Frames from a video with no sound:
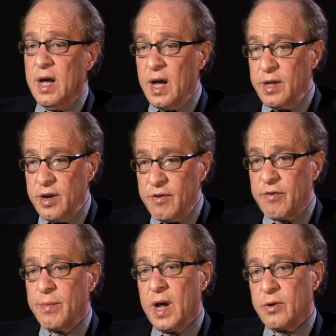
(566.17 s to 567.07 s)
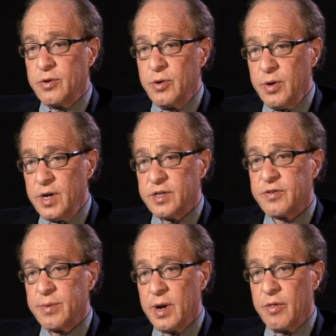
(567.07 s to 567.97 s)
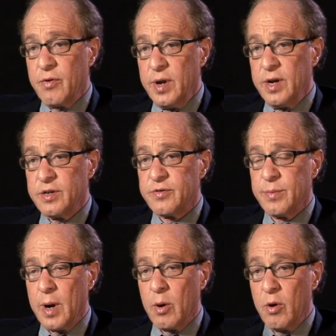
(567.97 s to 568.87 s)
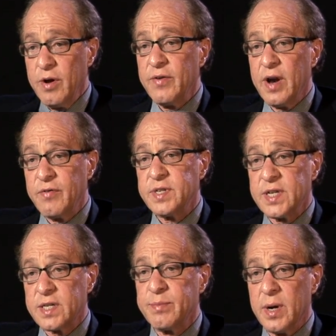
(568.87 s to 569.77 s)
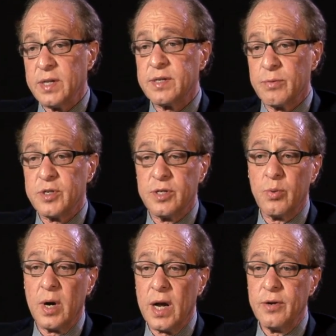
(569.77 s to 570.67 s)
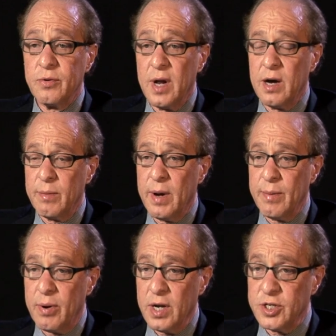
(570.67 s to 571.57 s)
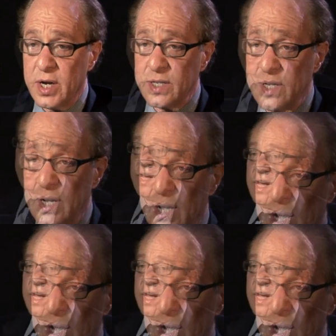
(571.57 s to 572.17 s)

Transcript: a year from now, and two years from now, three years from now, or even every six months, which is what I do now in my projects.